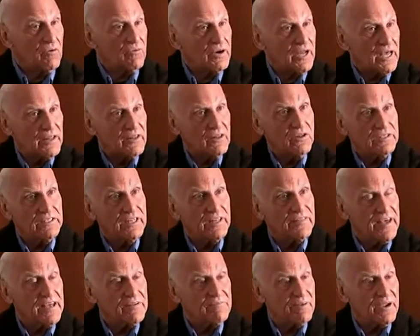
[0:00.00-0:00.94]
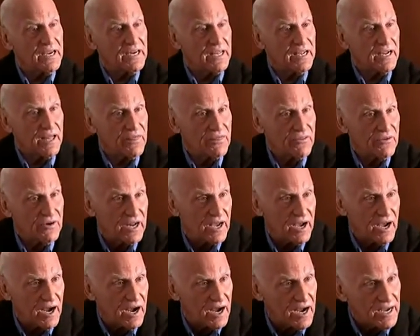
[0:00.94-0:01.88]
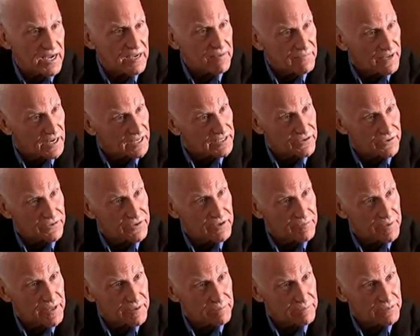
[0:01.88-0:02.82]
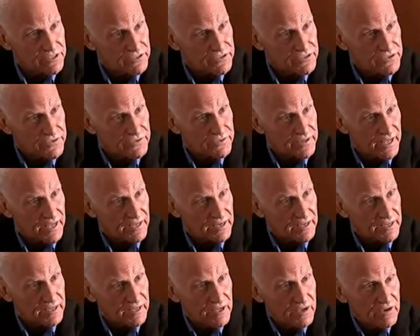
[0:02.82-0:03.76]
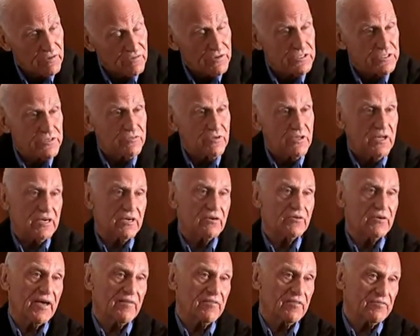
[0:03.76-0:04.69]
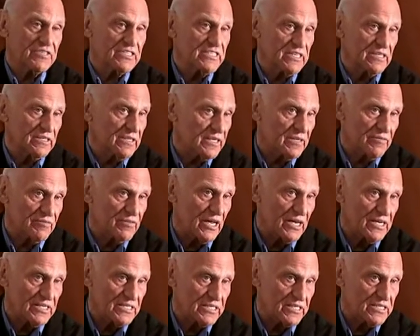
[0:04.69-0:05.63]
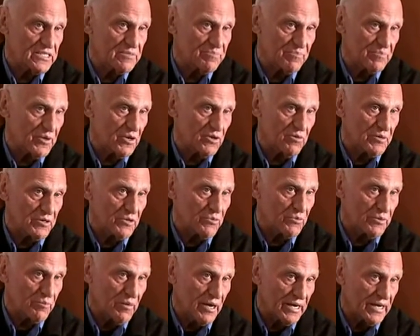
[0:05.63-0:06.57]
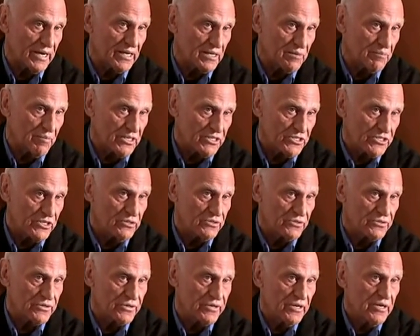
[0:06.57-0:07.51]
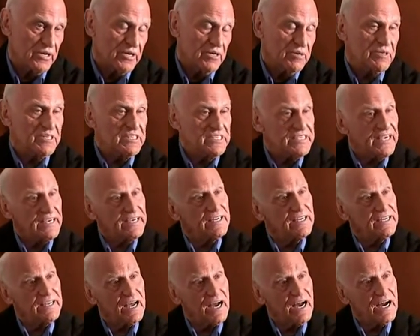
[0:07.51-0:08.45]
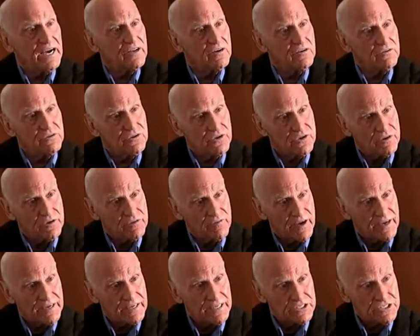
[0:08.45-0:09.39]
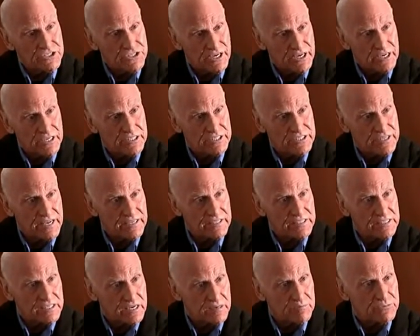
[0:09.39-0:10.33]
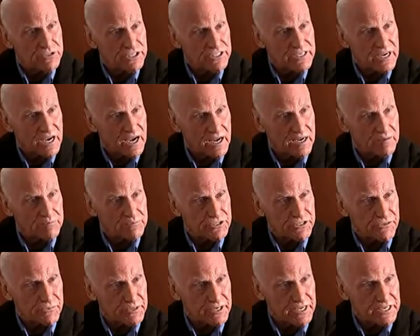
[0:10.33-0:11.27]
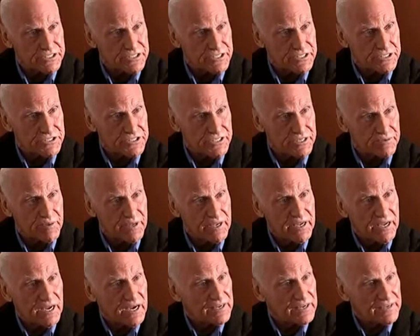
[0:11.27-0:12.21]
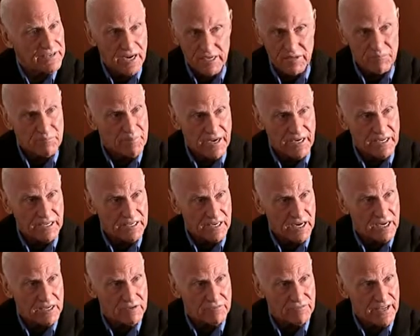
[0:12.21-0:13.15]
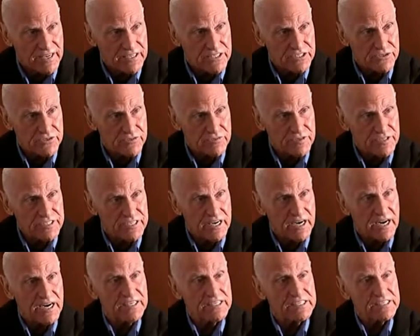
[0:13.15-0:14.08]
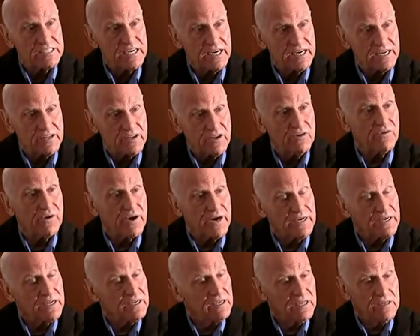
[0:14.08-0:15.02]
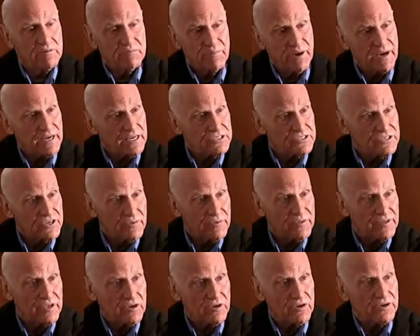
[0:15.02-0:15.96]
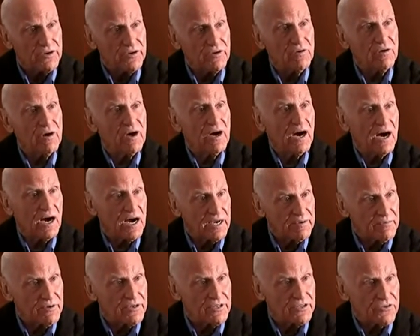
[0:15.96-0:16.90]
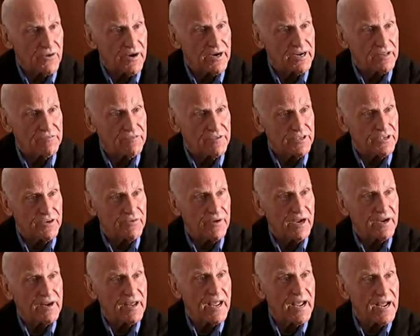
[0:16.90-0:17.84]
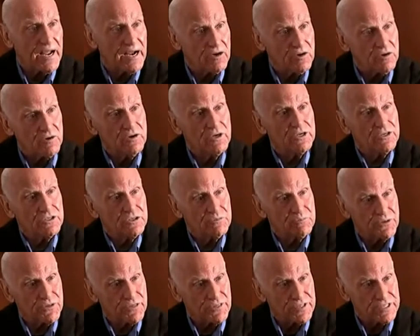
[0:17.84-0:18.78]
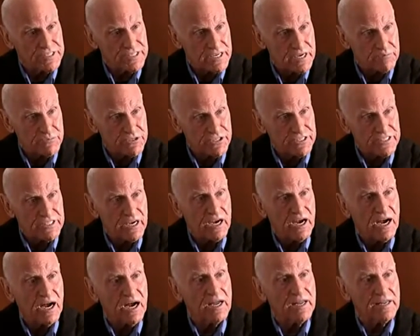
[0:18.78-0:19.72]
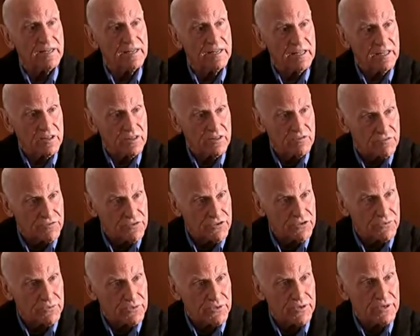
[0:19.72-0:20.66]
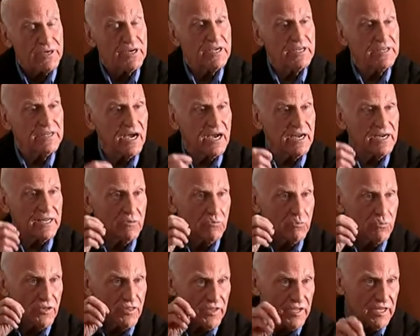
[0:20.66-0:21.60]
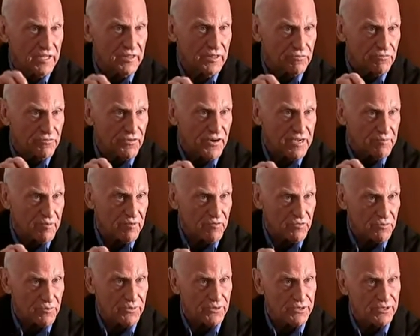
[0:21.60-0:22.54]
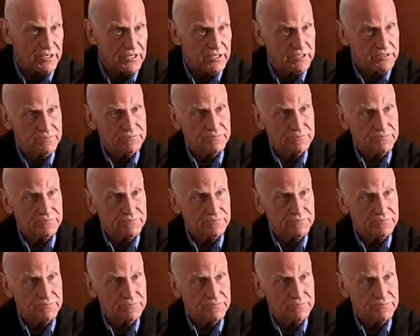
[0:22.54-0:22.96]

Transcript: When I looked at that painting, I thought, I'm not going to be able to do that. First of all, I don't have the facility of Velázquez, between my hand and my shoulder. But secondly, I don't know if I can change that subject-object relationship. Not in painting, not on a flat surface. And I decided, all right, paintings go in the Arno. I'm going to try to figure out how to put the subject on the viewer, not within the frame of the work.